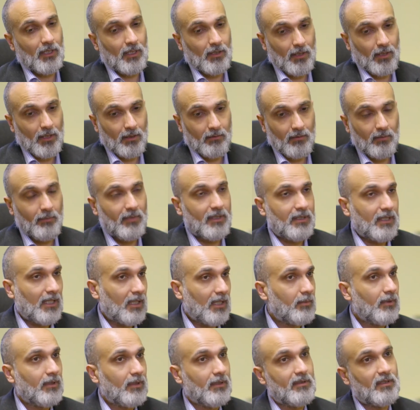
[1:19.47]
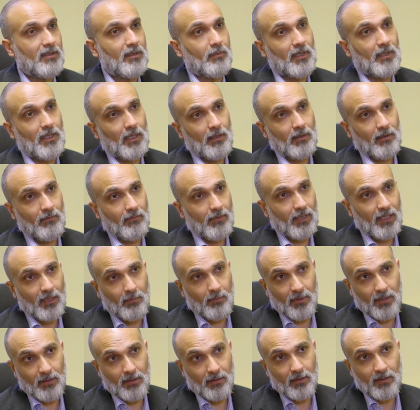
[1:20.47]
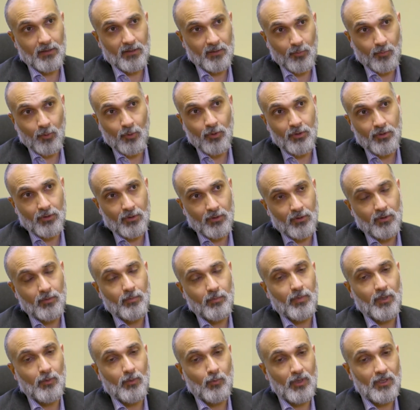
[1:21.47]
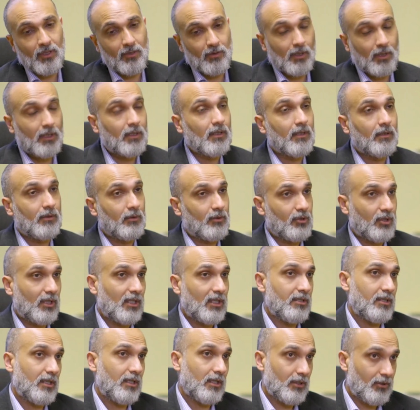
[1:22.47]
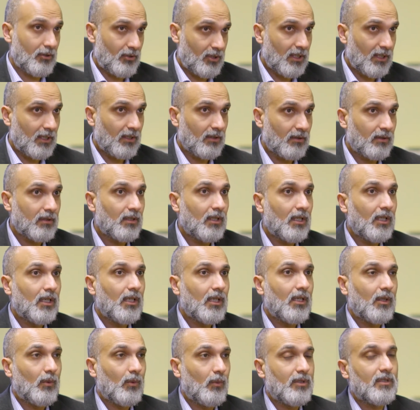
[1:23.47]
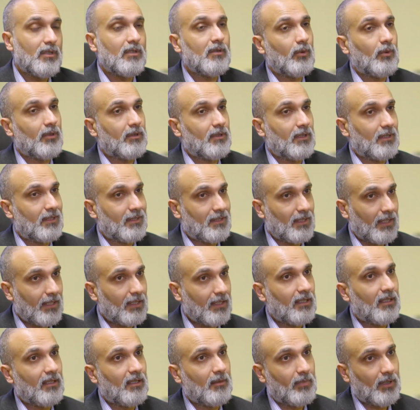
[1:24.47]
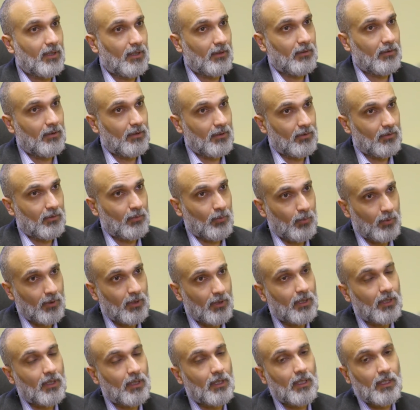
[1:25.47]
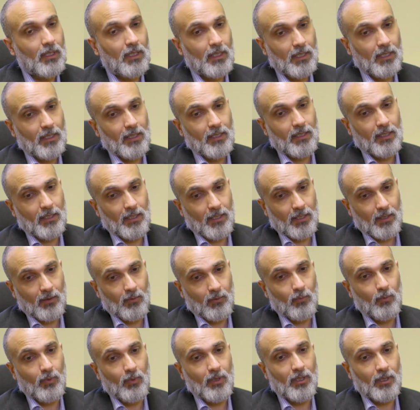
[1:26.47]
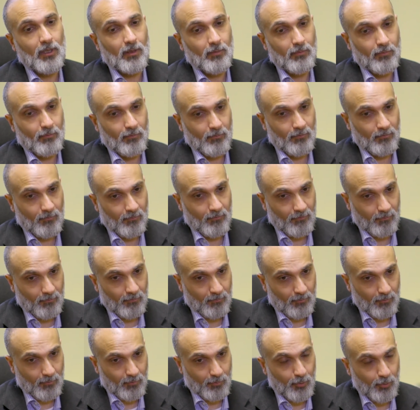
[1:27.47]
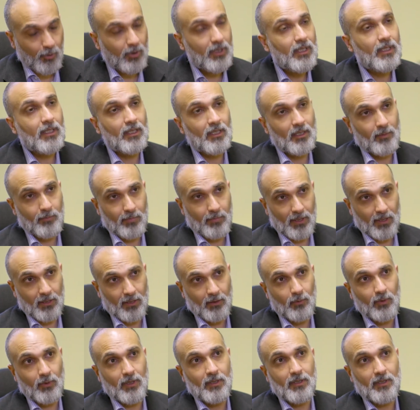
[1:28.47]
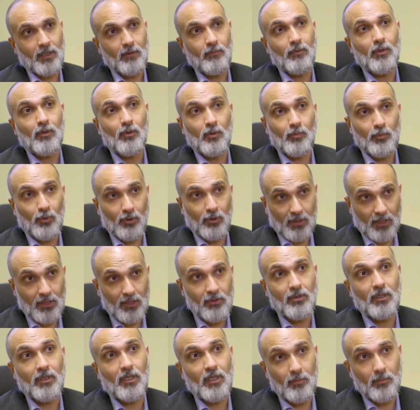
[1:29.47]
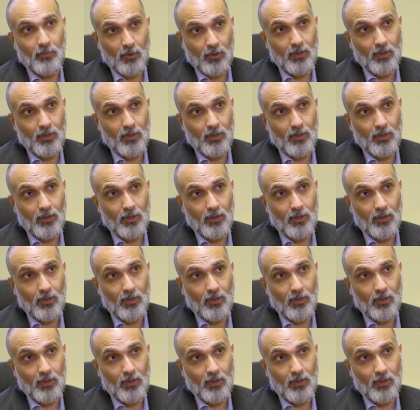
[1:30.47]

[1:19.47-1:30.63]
our, uh, our metabolism and our environmental exposures, but we struggle to change our genes which is what's exciting about this work that we're pointing at pathways that we could potentially